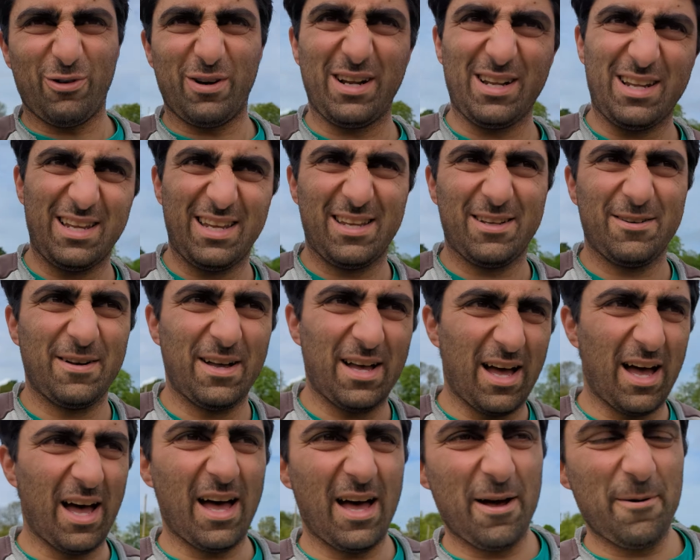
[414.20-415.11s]
really.
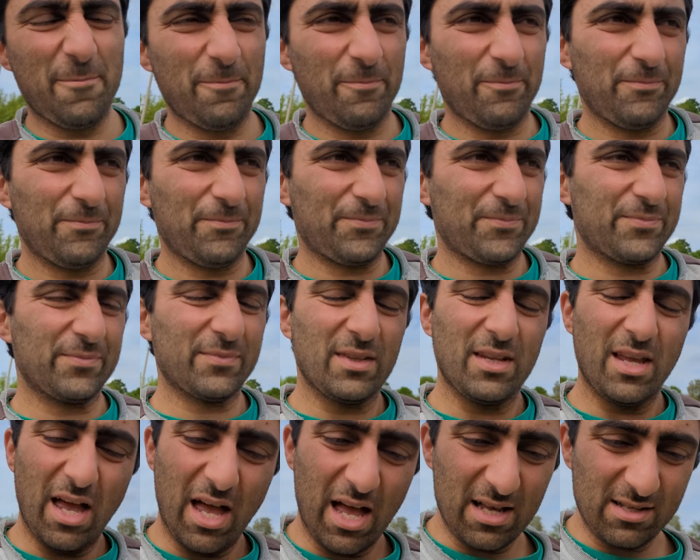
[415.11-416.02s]

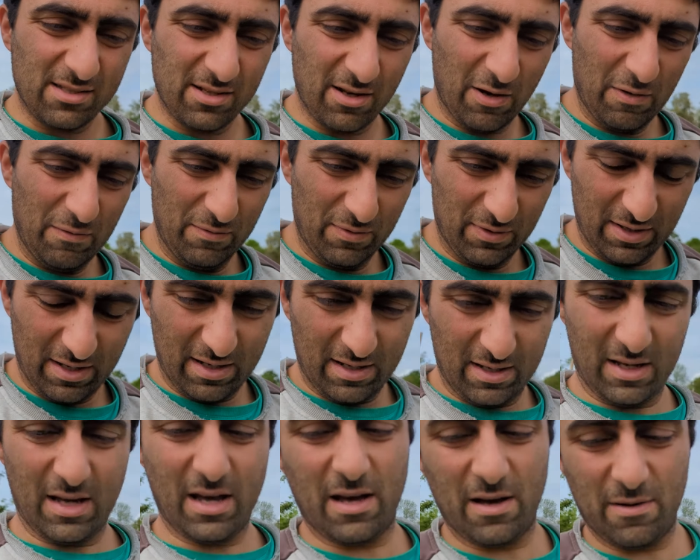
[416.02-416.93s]
So
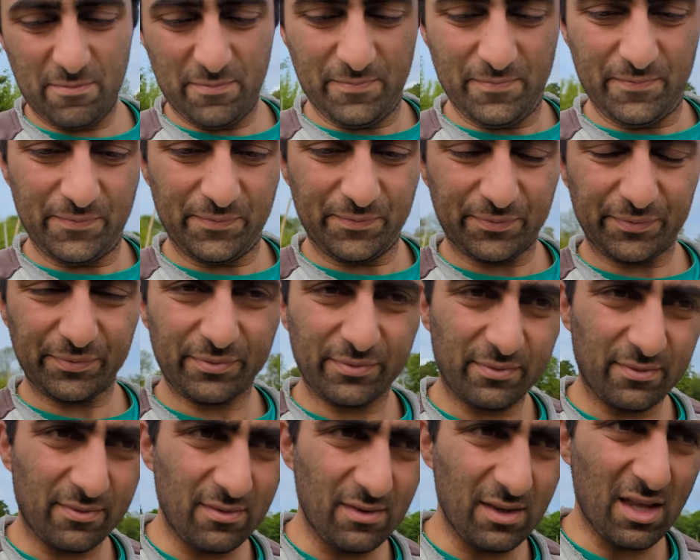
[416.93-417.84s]
hopefully
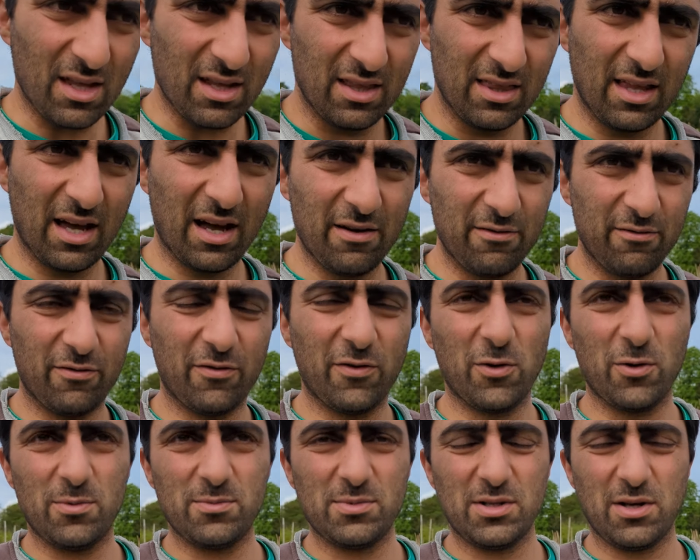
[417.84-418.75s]
that
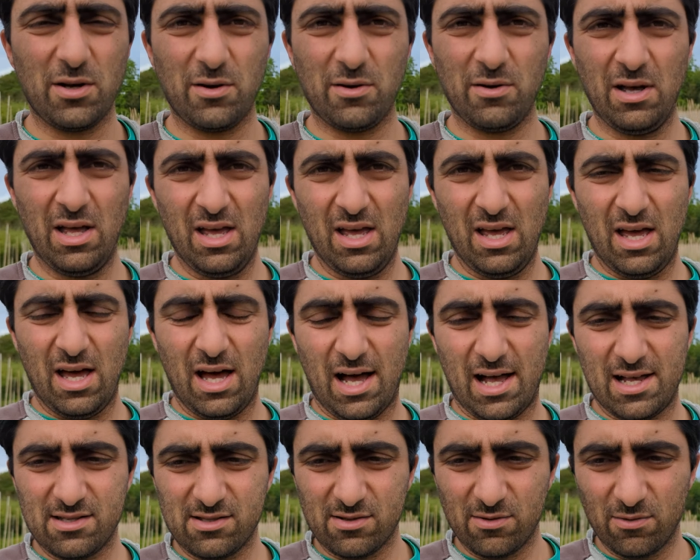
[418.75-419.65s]
informs you
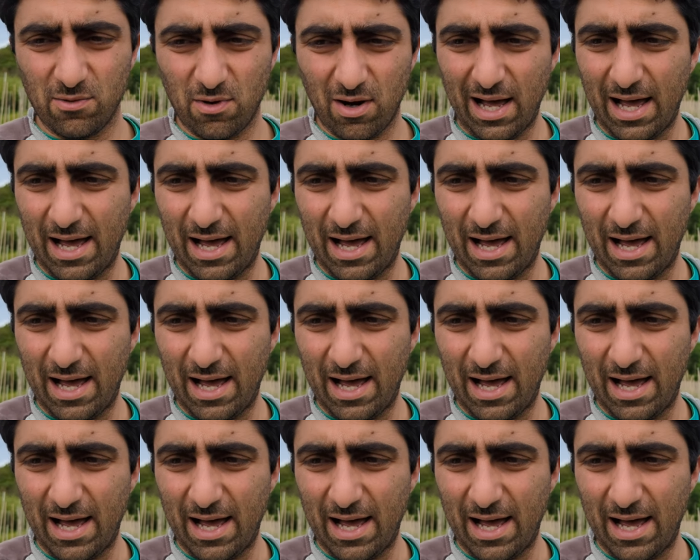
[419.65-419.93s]
as to what